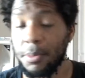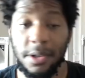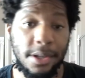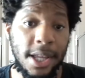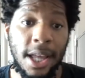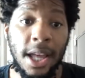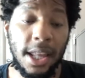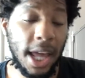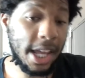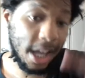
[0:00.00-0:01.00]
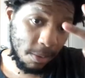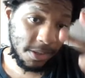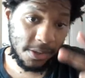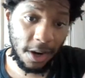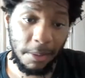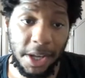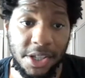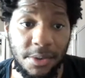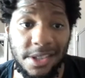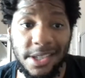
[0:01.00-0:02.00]
But like, comment, subscribe,
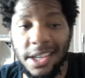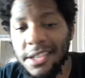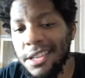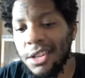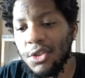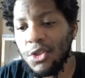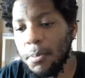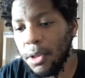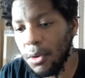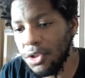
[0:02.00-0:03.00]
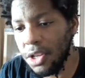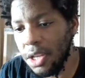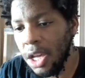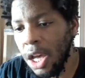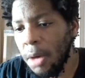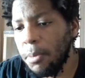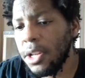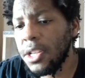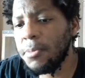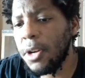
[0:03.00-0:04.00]
H3T. See another triple OG putting
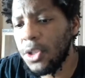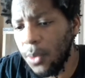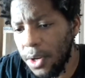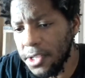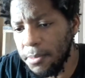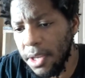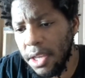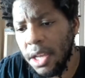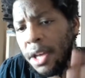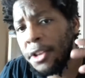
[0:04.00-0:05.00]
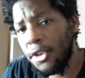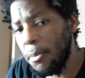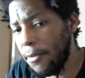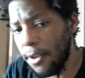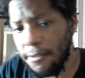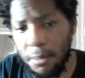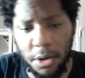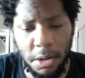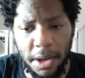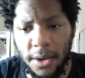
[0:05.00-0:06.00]
in as much work as me. Do me a favor,
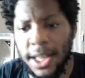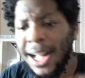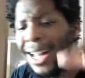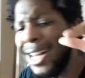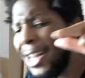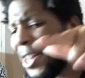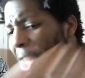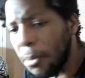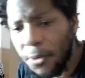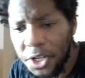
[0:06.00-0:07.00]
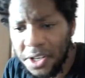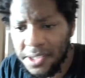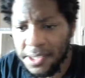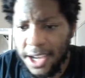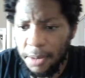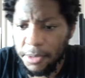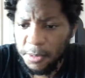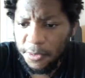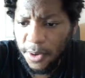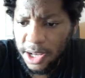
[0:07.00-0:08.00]
point him out. Let me read Justin's comments
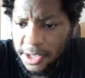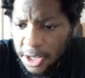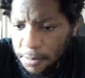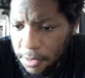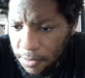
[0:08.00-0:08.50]
before I dip.